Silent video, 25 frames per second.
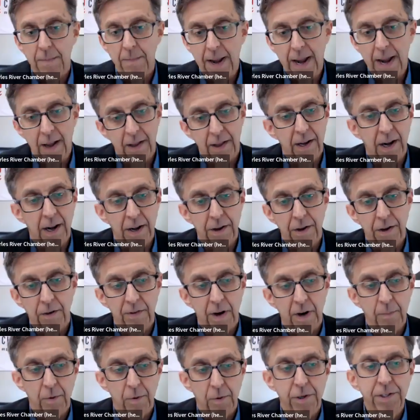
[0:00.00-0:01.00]
ballot on
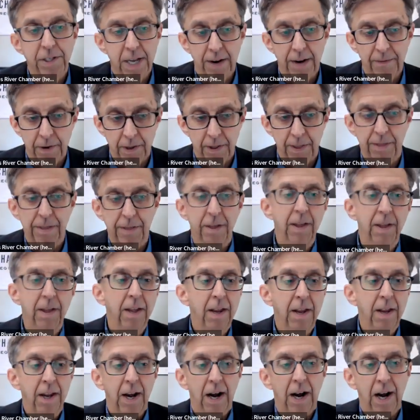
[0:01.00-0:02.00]
November 7th.
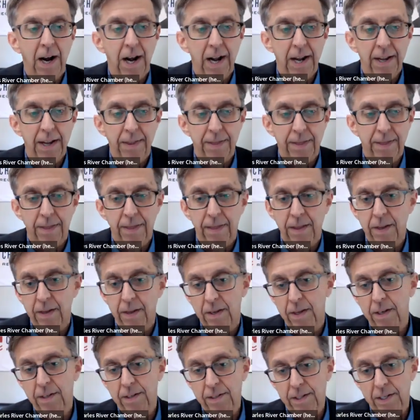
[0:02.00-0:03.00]

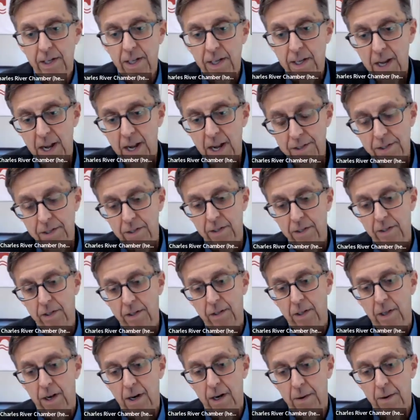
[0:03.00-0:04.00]
The City
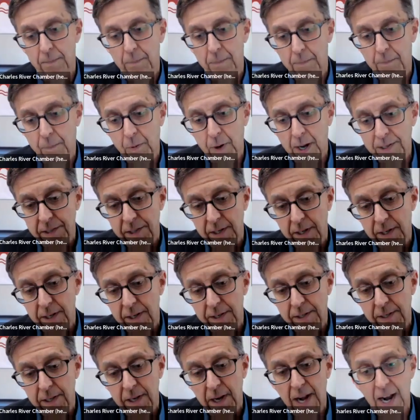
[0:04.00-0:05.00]
Council President
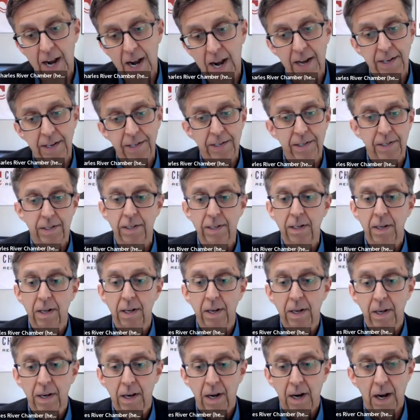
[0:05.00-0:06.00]
is the highest
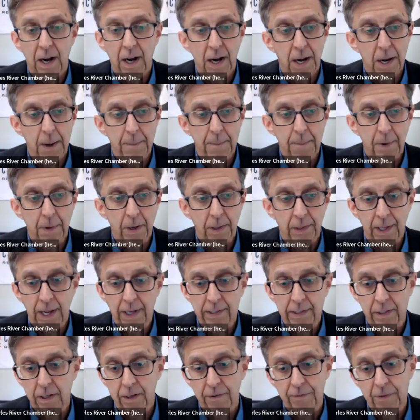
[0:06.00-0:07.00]

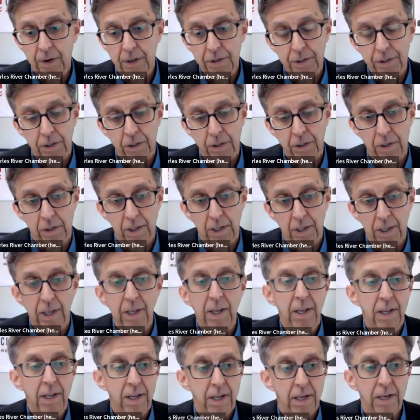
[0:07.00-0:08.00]
elected official
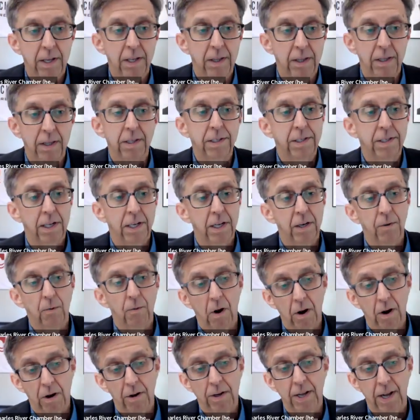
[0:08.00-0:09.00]
in the city of
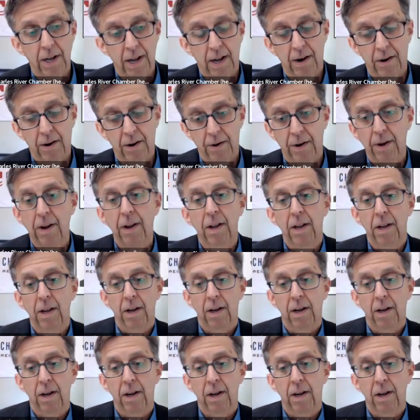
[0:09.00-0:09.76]
Watertown.